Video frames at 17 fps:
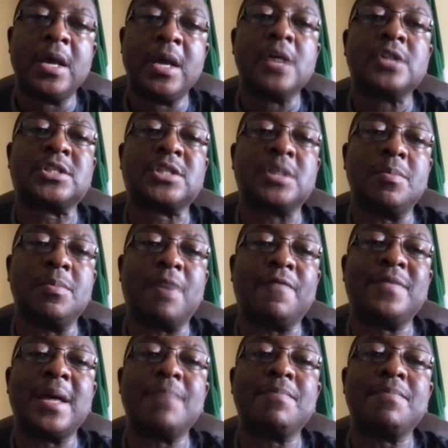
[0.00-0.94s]
some of
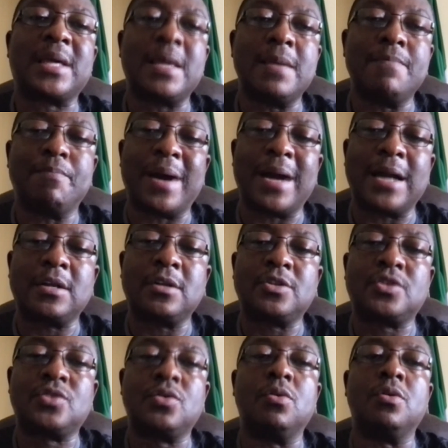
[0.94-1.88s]
them came back
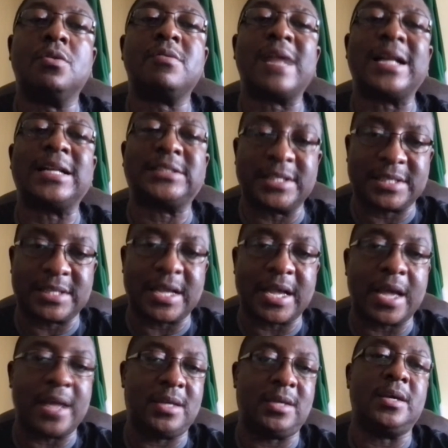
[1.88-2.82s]
to register
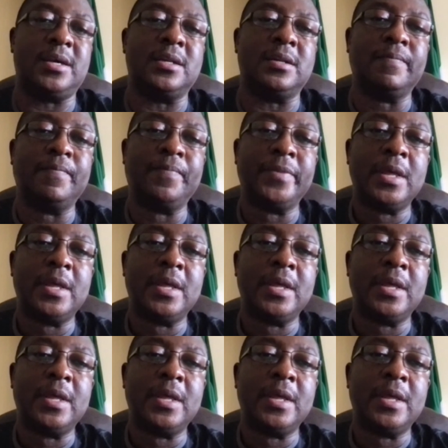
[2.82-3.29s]
again,